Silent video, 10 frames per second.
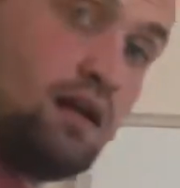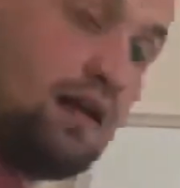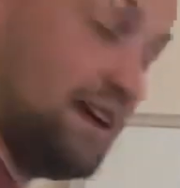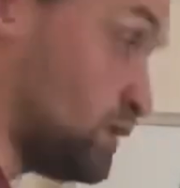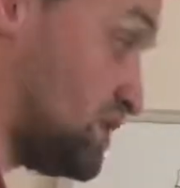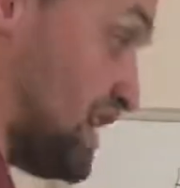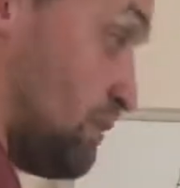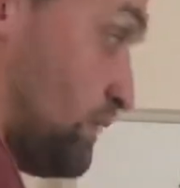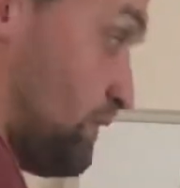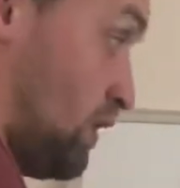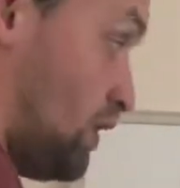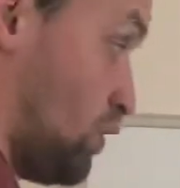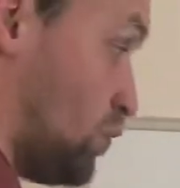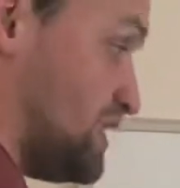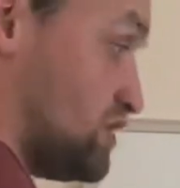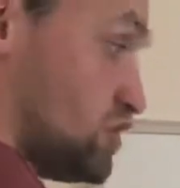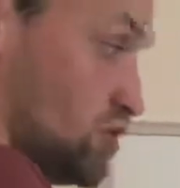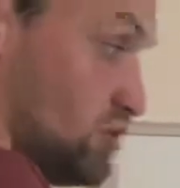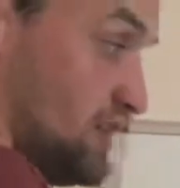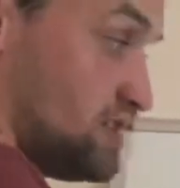as we've said before,
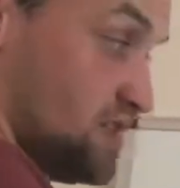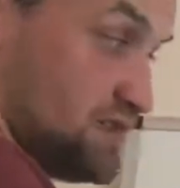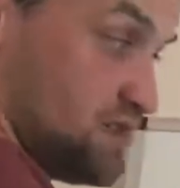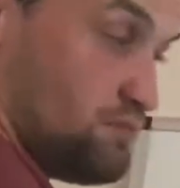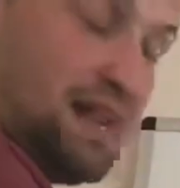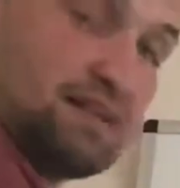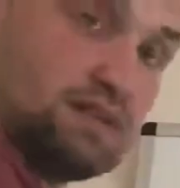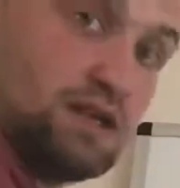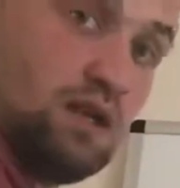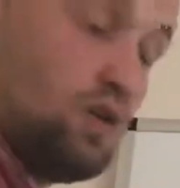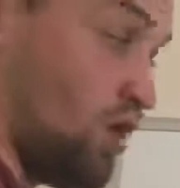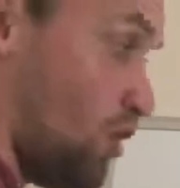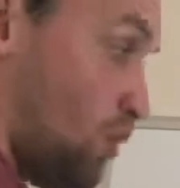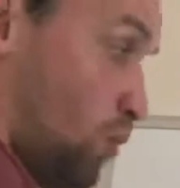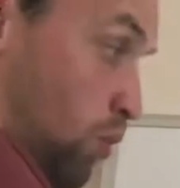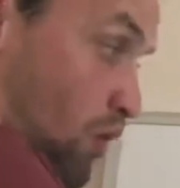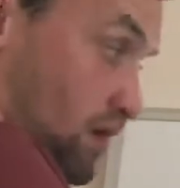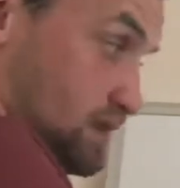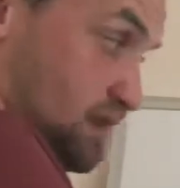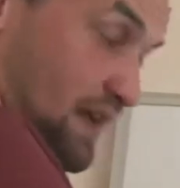it doesn't matter
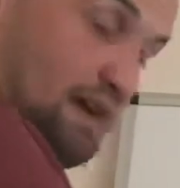what that